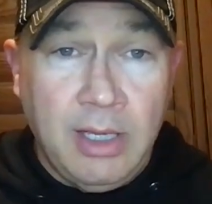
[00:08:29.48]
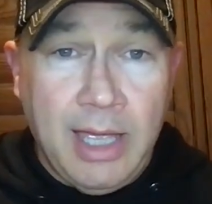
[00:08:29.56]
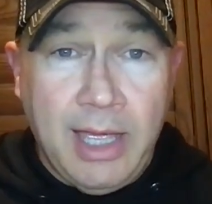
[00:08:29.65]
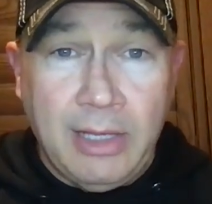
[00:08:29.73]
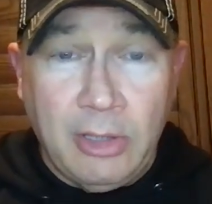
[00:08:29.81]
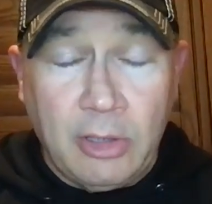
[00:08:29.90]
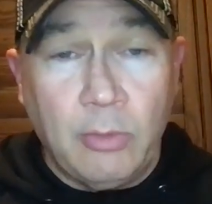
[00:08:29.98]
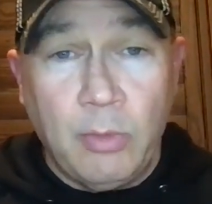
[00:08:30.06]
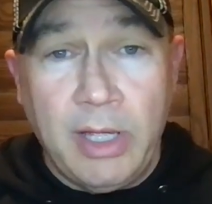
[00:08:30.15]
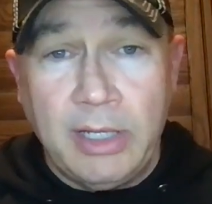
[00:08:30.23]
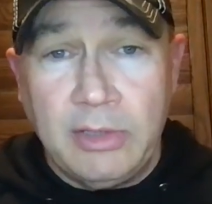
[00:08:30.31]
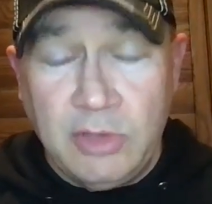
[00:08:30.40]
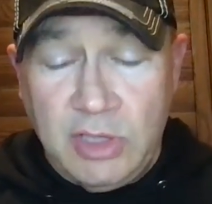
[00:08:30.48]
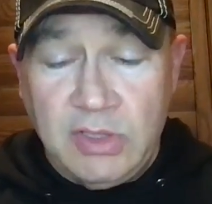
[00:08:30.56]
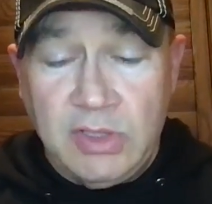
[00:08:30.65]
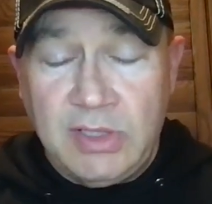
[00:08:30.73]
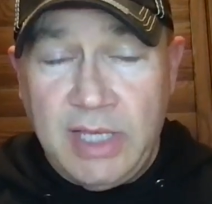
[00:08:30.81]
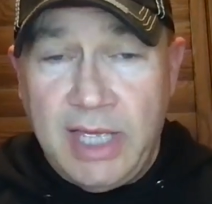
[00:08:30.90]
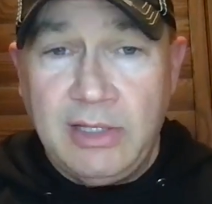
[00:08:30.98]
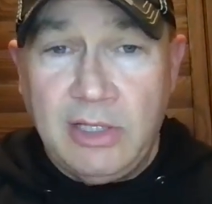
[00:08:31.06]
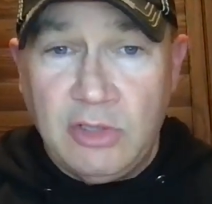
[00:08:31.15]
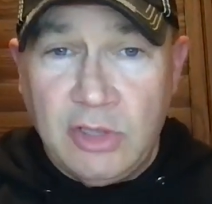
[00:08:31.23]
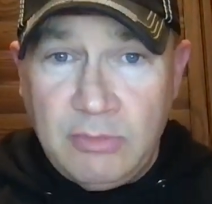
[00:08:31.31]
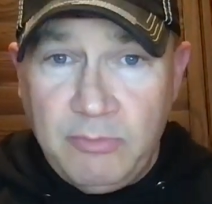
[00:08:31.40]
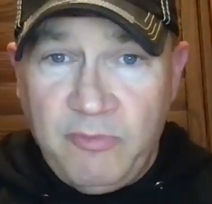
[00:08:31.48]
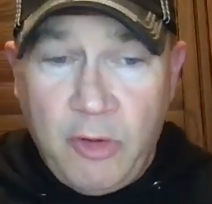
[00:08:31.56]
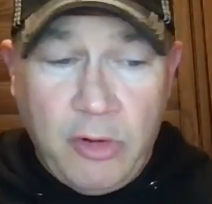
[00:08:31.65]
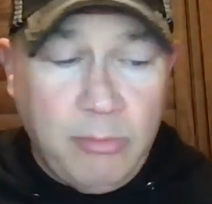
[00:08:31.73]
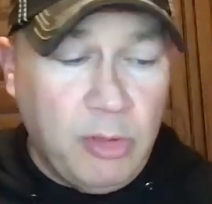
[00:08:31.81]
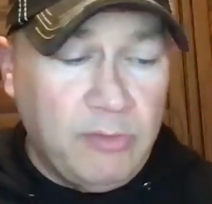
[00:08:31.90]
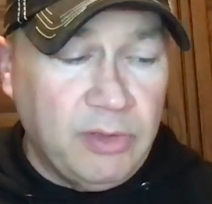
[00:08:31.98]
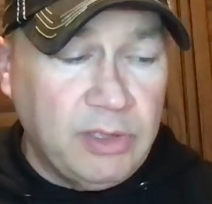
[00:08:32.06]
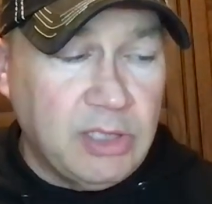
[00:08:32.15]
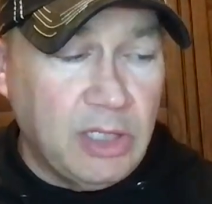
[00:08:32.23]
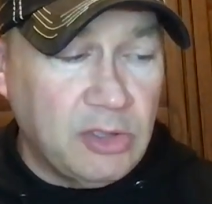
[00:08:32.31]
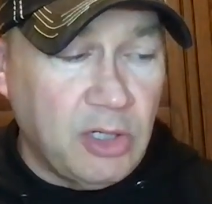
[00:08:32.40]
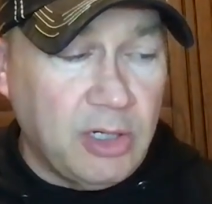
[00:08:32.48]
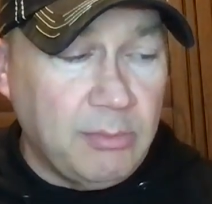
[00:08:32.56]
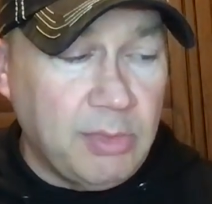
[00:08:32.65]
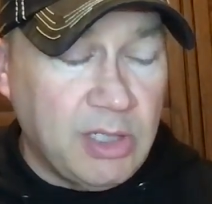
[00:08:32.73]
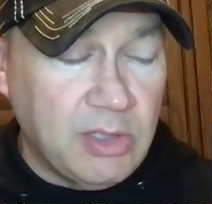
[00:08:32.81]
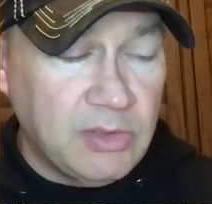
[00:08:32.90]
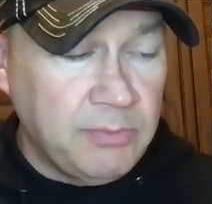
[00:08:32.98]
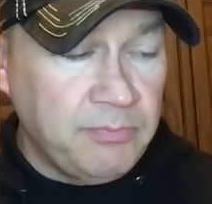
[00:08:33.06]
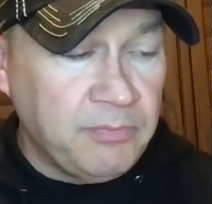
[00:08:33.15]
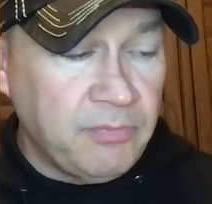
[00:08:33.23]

gonna uh, look at what Jesus said and then just very briefly touch on it because